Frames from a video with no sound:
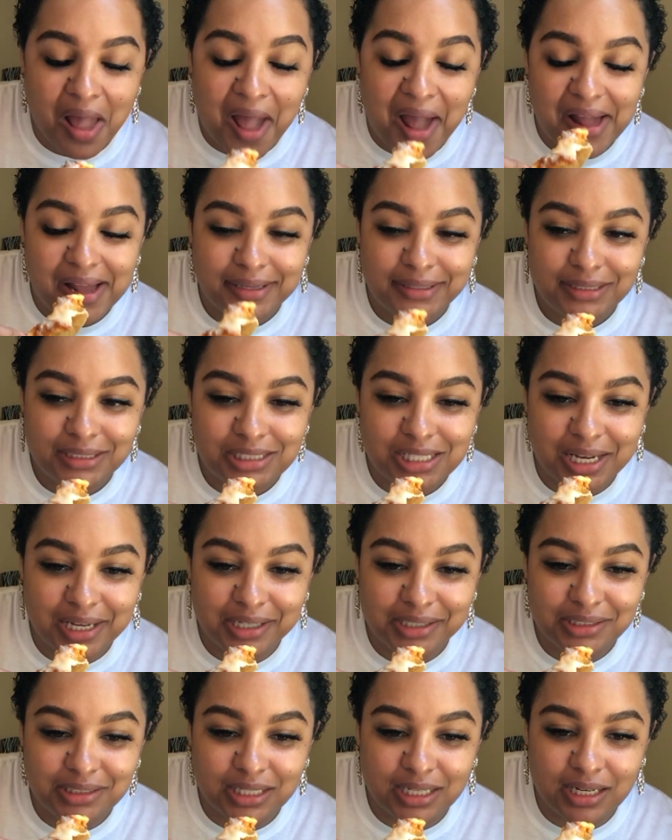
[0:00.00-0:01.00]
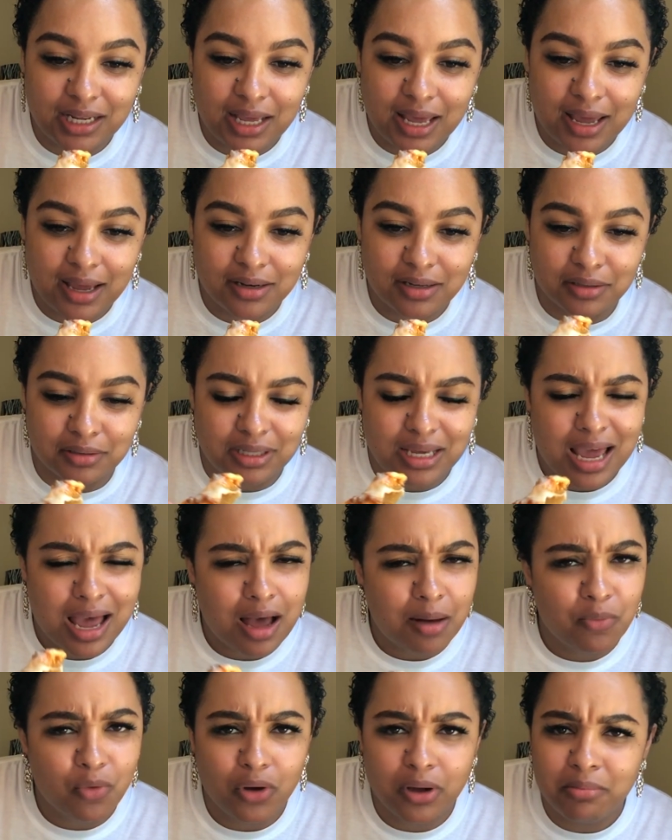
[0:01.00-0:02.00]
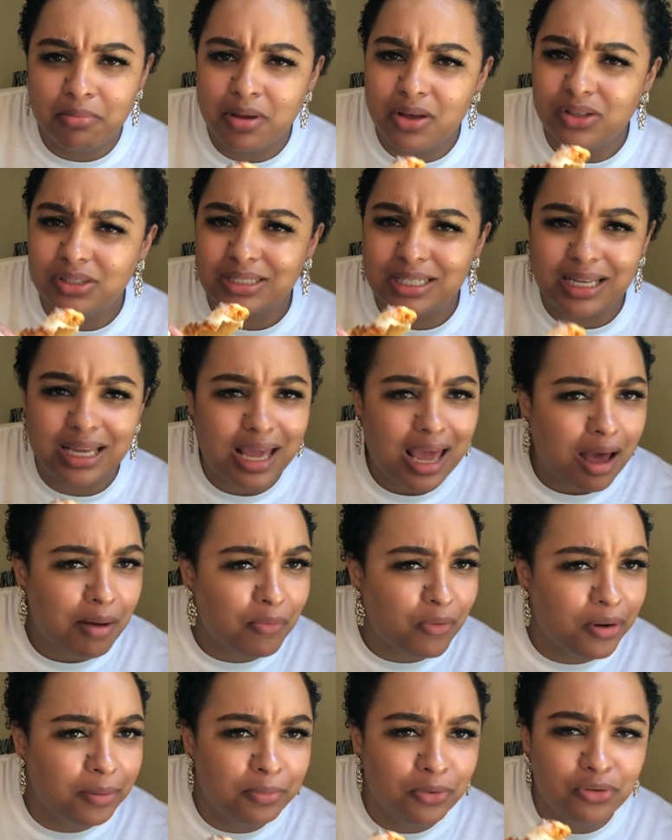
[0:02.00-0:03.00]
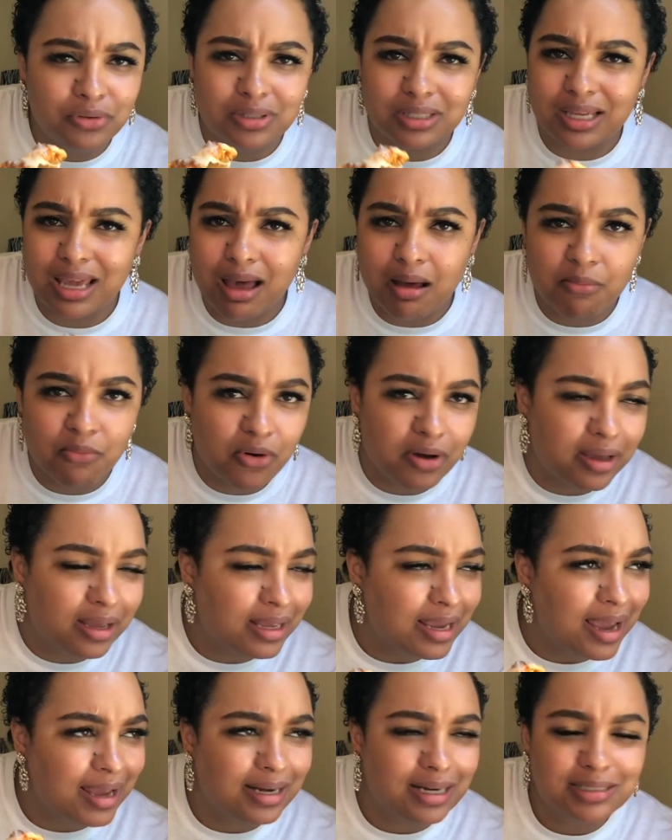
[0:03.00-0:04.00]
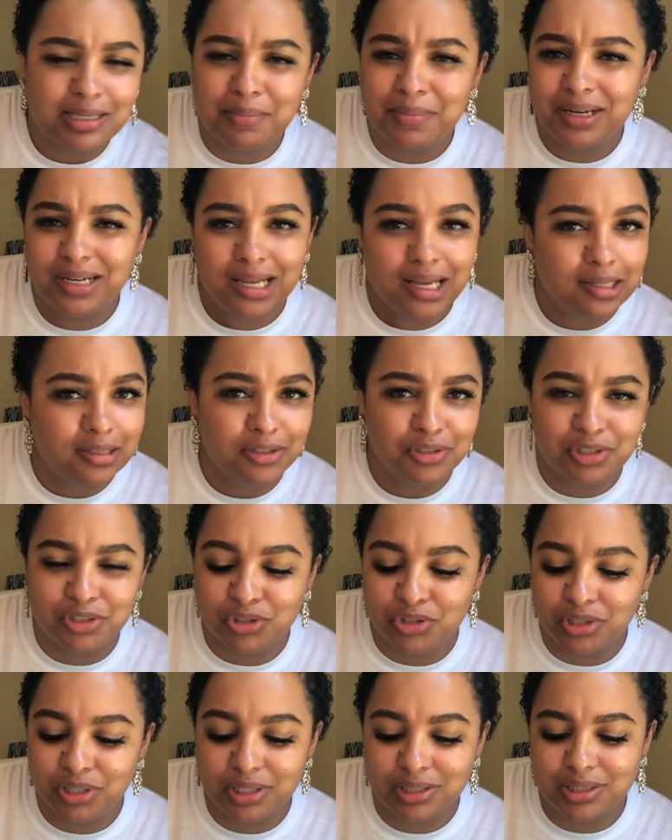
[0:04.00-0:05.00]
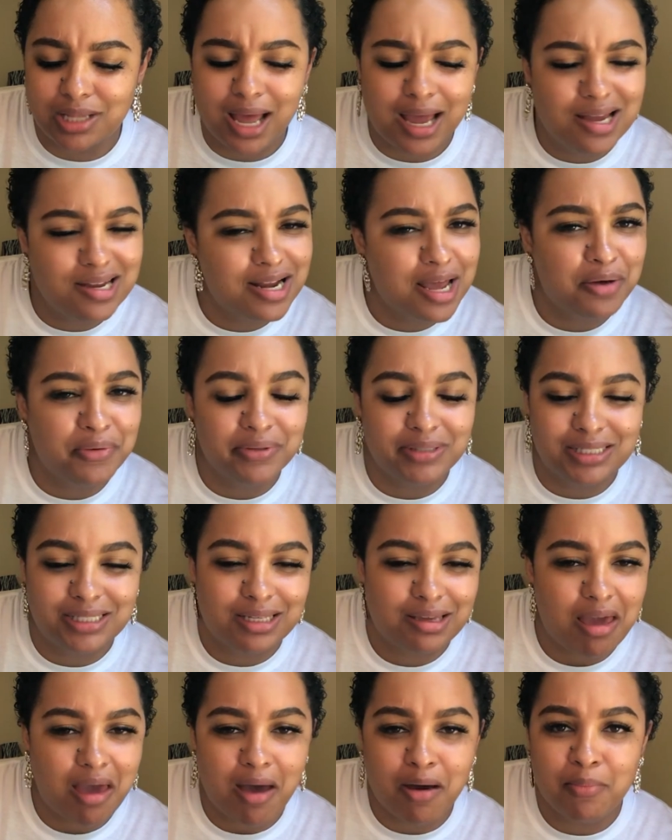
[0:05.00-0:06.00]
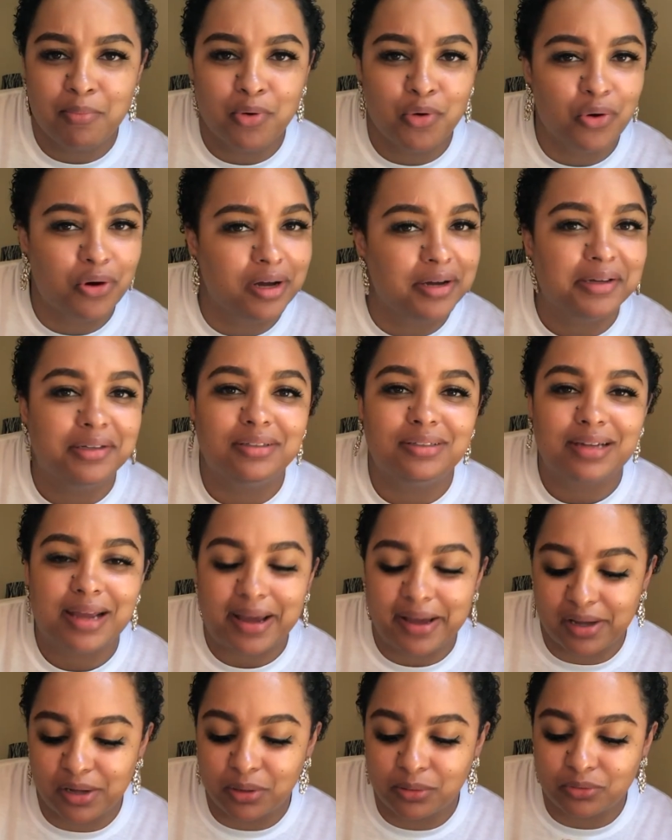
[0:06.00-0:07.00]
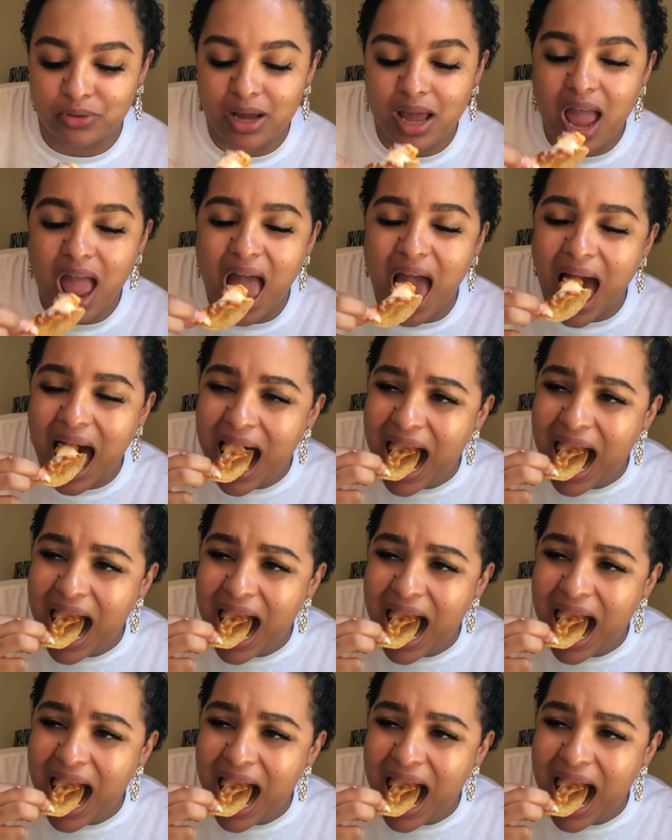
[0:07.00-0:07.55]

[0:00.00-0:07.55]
had the chase, and they had the cowboy belts, the cowboy boots, the cowboy hat. That's how my dad used to dress. Like they was cowboy down, right?